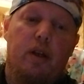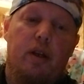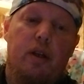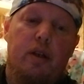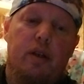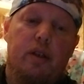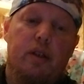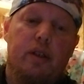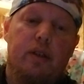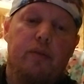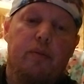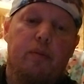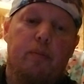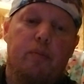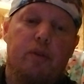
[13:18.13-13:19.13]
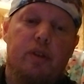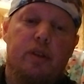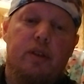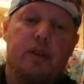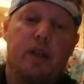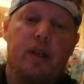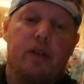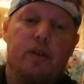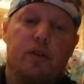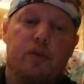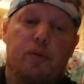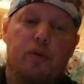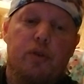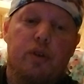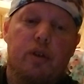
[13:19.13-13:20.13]
Inattentive presentations,
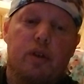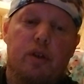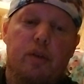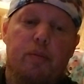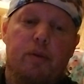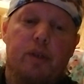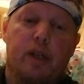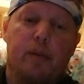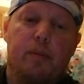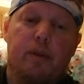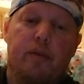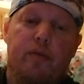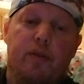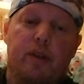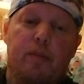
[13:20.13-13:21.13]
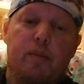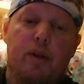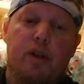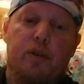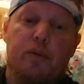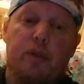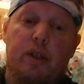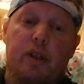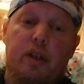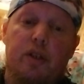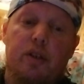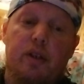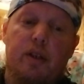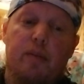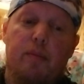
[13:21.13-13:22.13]
which occur predominantly in females with ADHD,